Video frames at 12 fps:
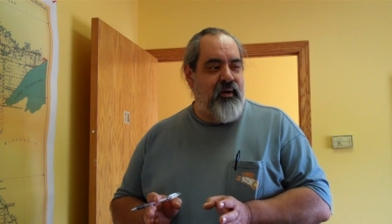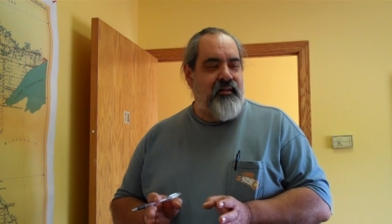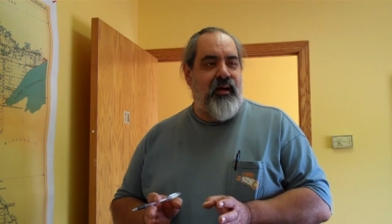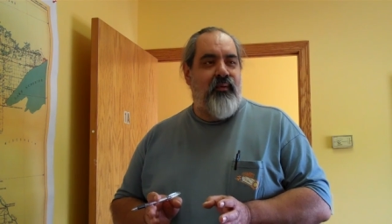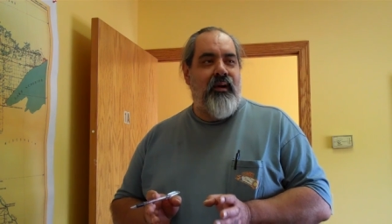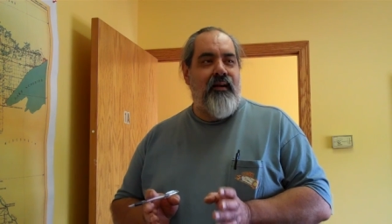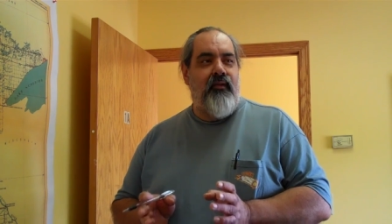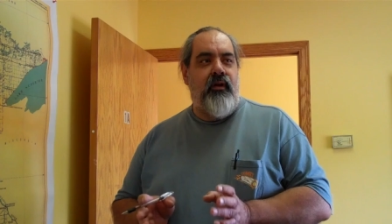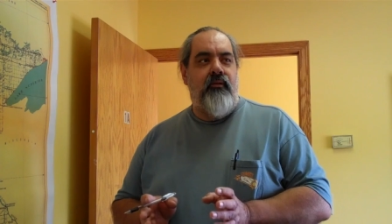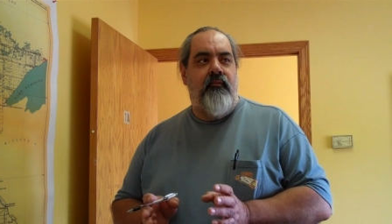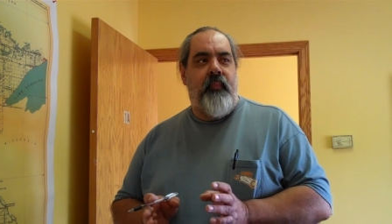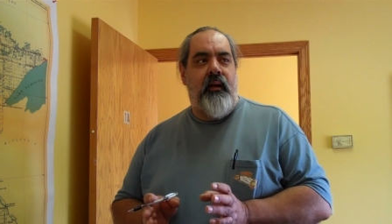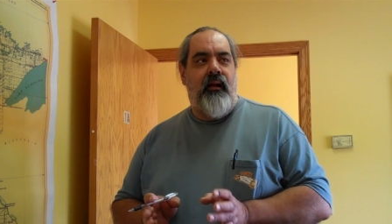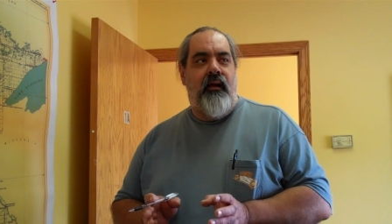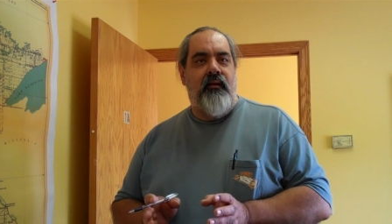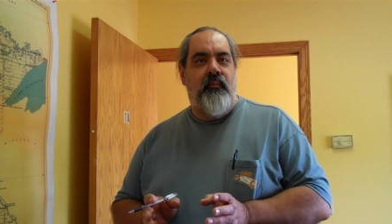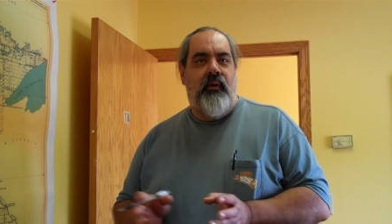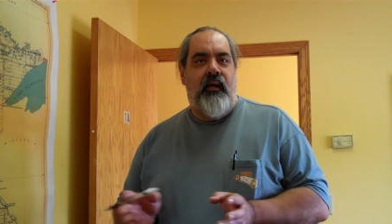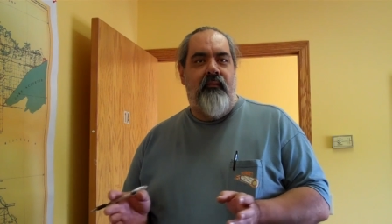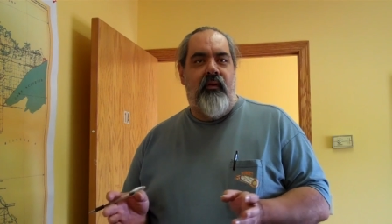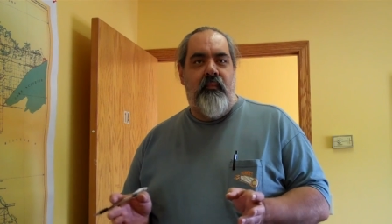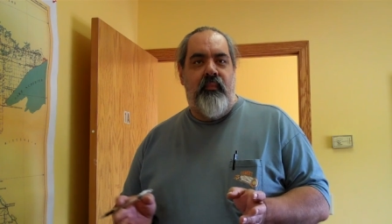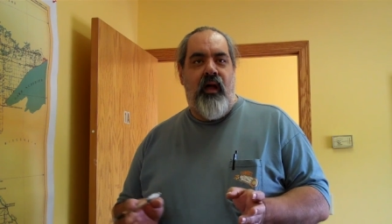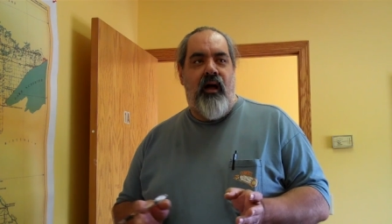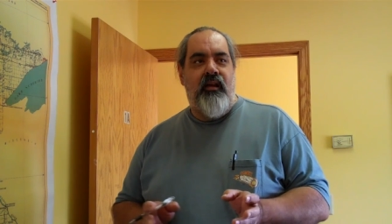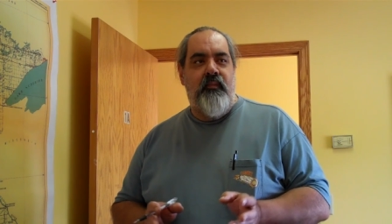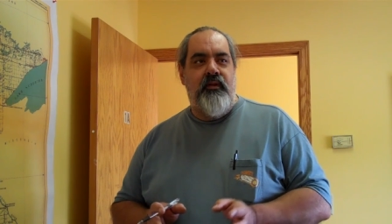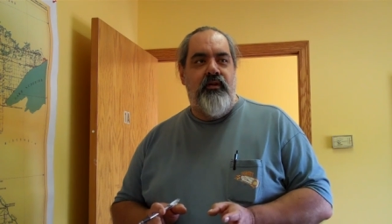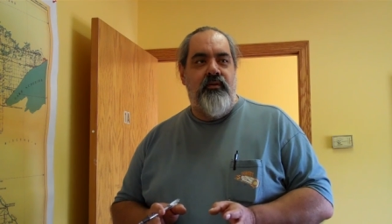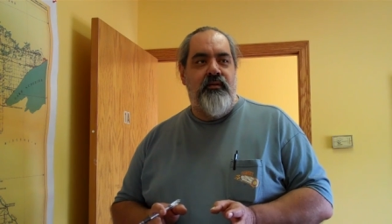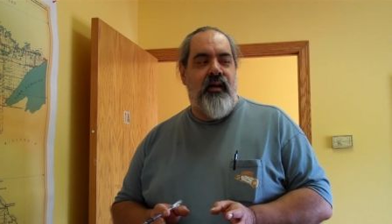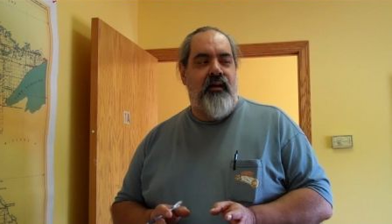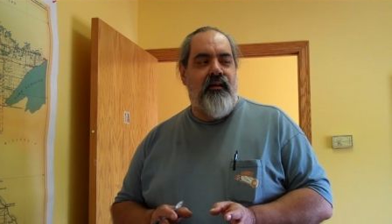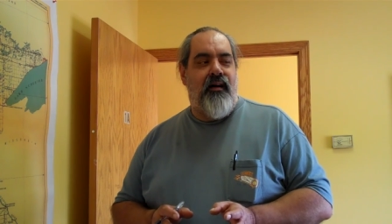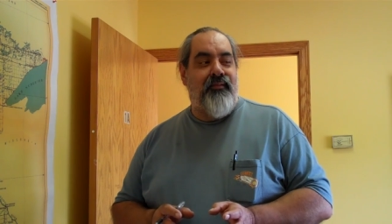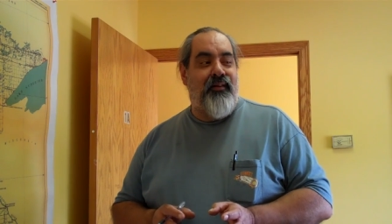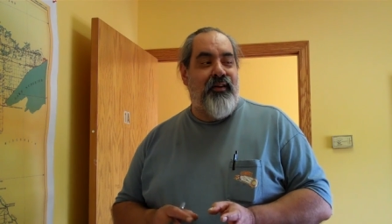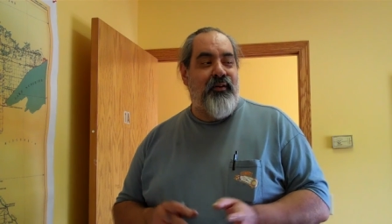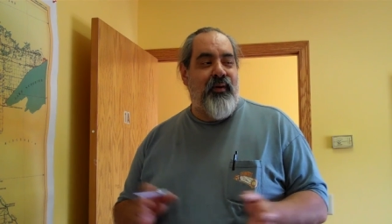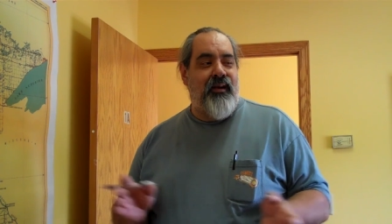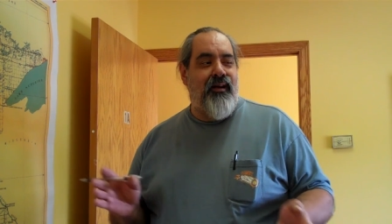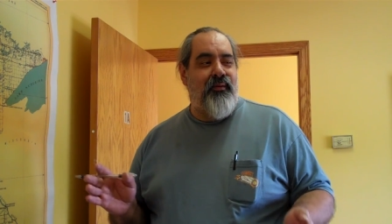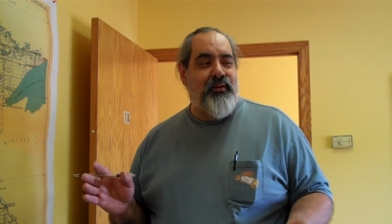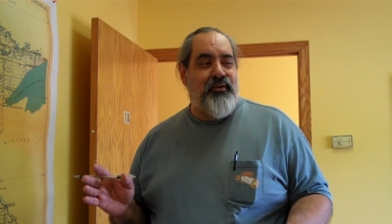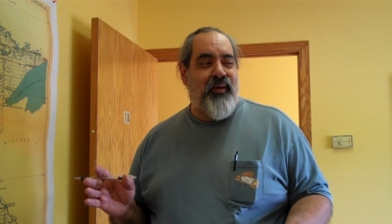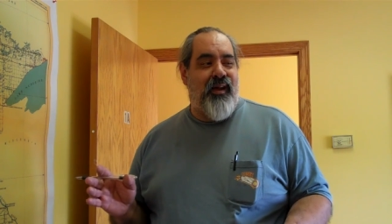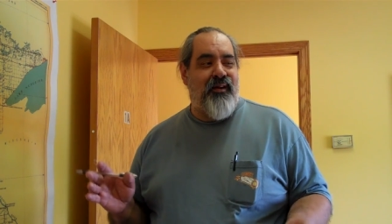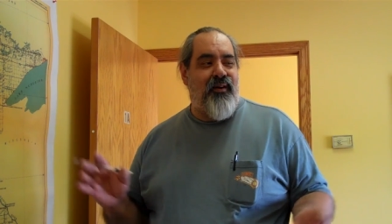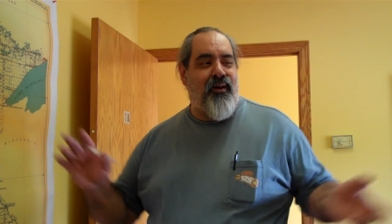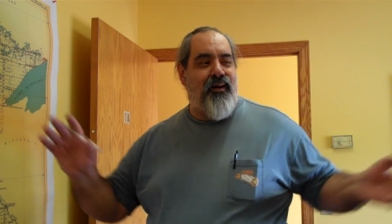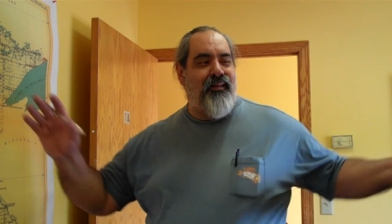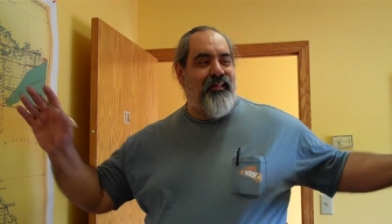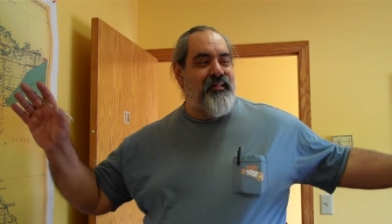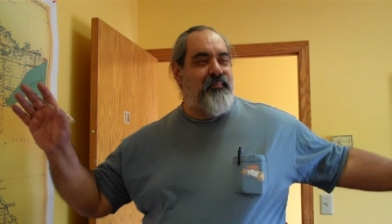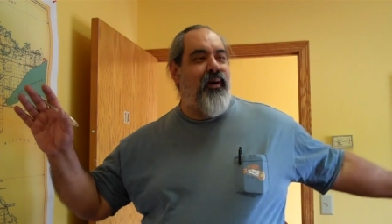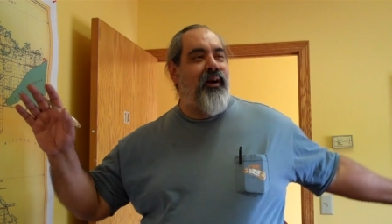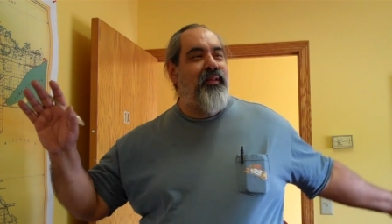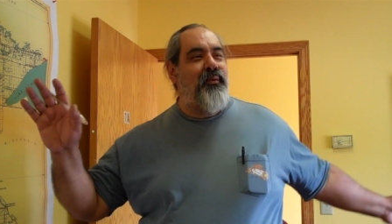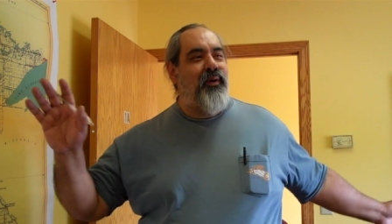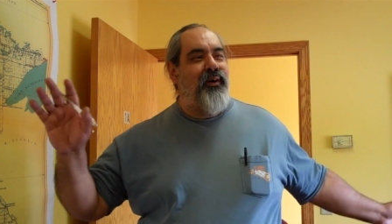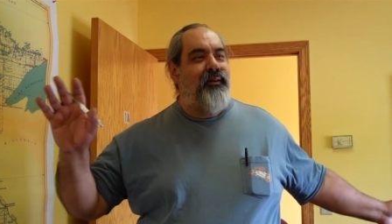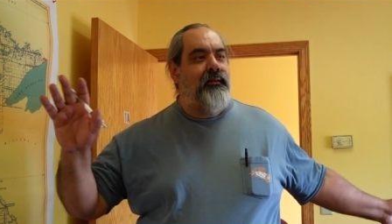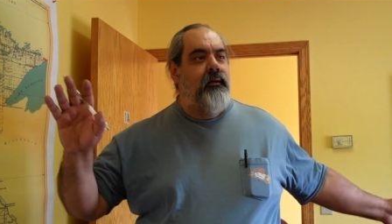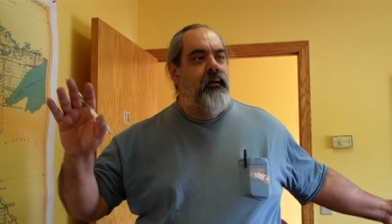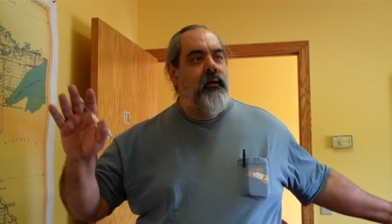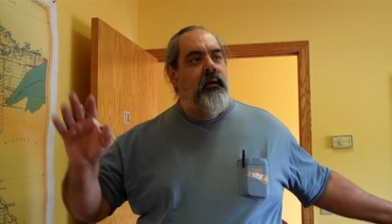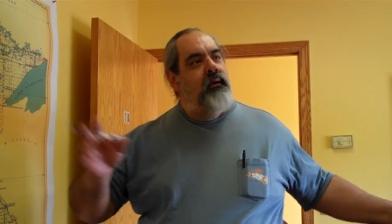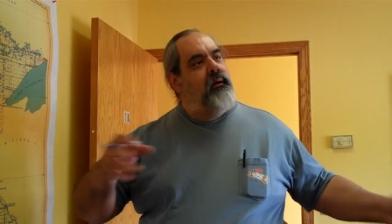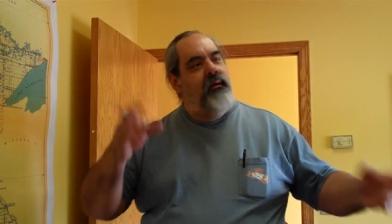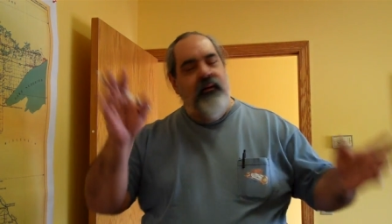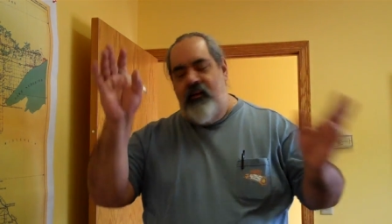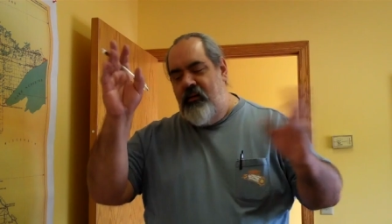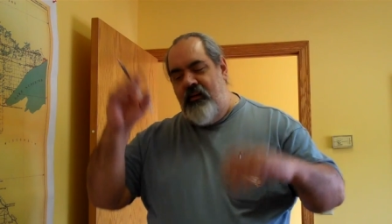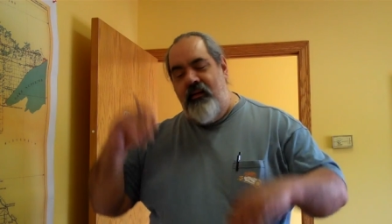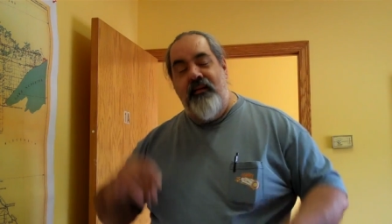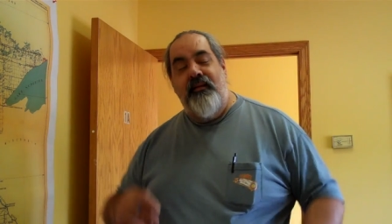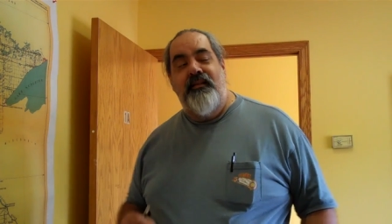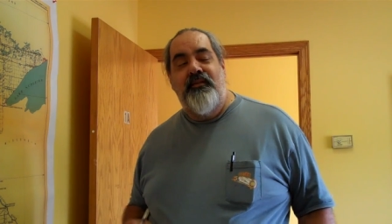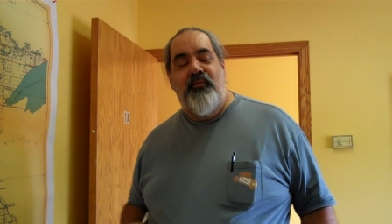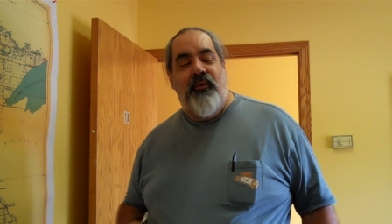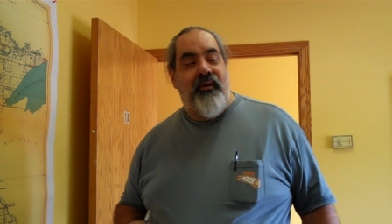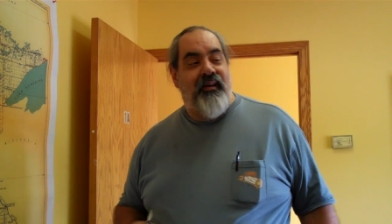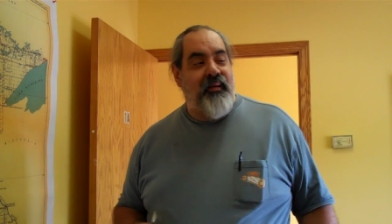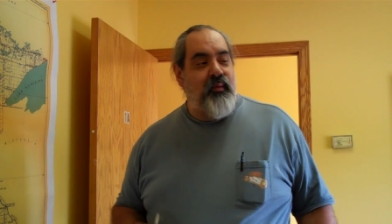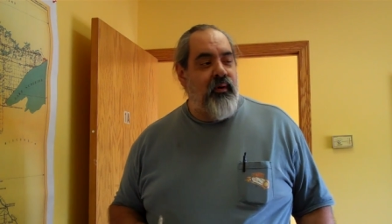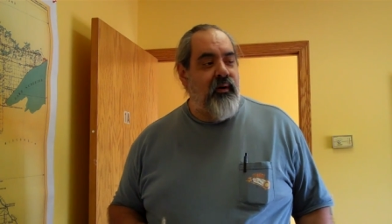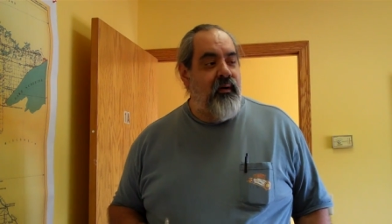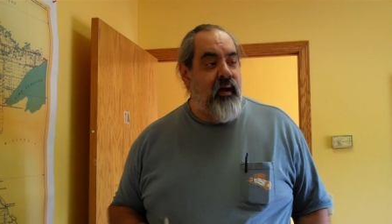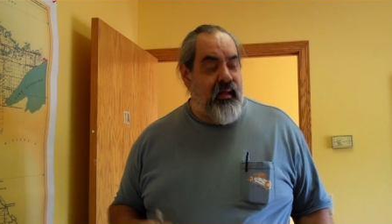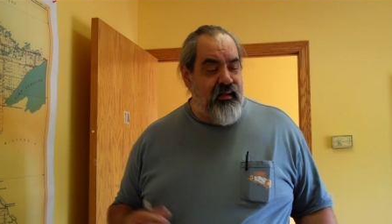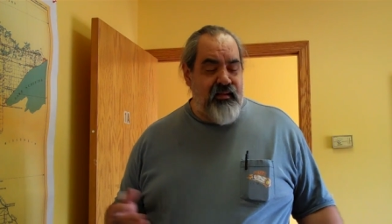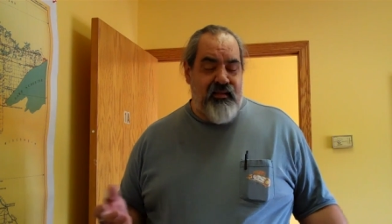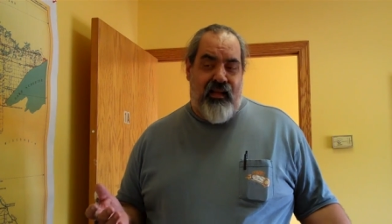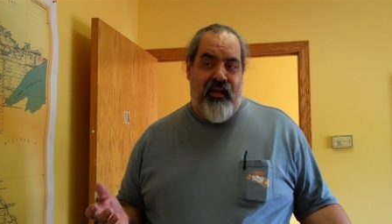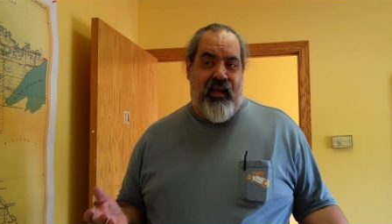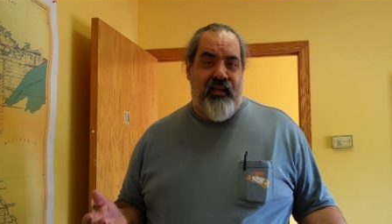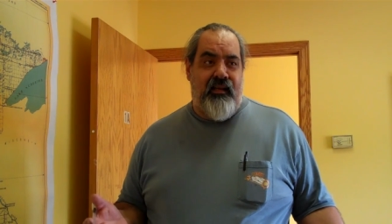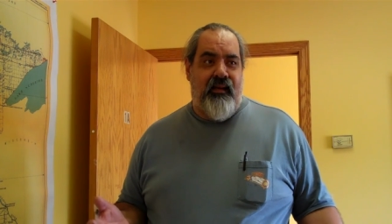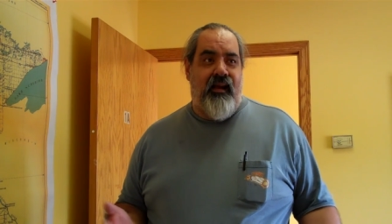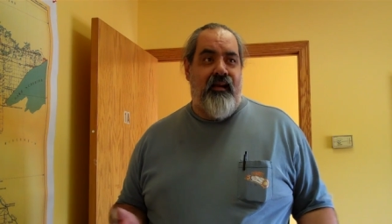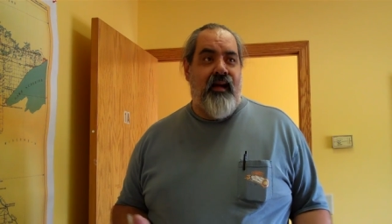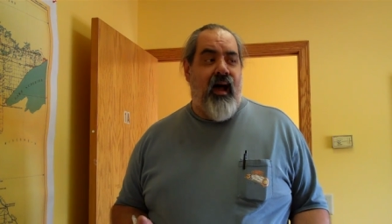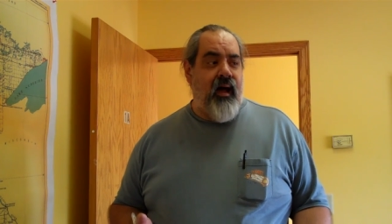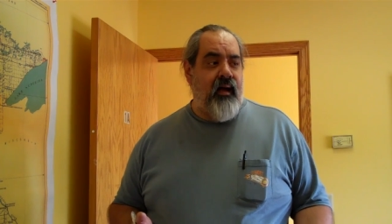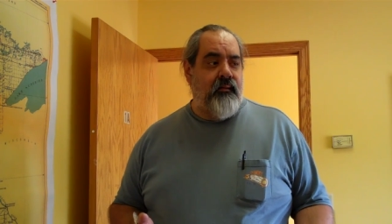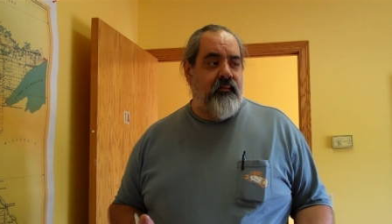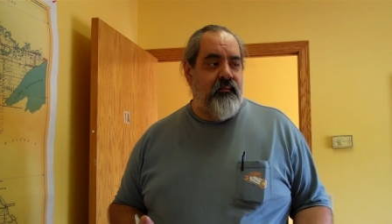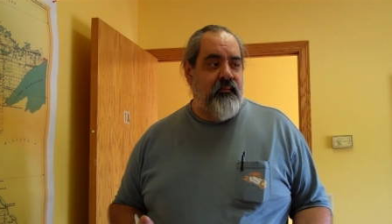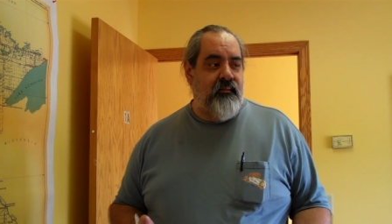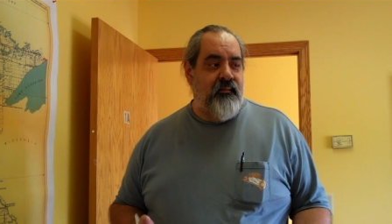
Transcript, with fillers: But it's like whatever you've been led to believe on the documents you signed off on, agreed on, when you traded all this part of the world, eh, that doesn't work anymore. And this is like 1889,